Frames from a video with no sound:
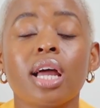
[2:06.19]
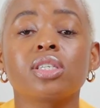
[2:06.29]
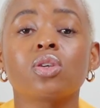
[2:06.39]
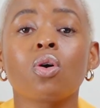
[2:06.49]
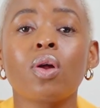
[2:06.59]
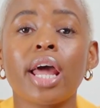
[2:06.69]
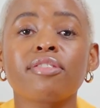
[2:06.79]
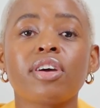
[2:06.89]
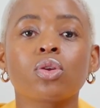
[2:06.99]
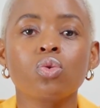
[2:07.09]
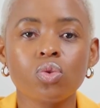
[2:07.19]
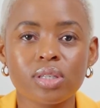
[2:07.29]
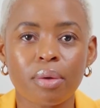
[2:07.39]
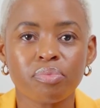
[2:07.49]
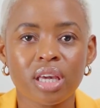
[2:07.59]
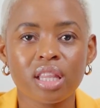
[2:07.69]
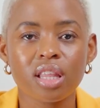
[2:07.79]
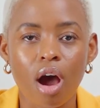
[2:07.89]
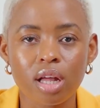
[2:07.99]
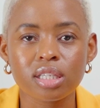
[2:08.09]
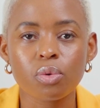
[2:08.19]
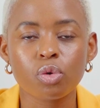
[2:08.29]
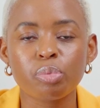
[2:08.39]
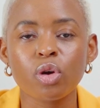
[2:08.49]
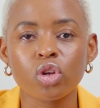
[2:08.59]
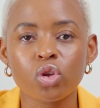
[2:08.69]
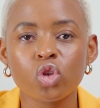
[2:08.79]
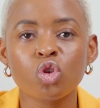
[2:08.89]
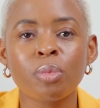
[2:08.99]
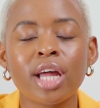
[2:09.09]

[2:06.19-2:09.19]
So like if I'd Google something and the answer would be on YouTube,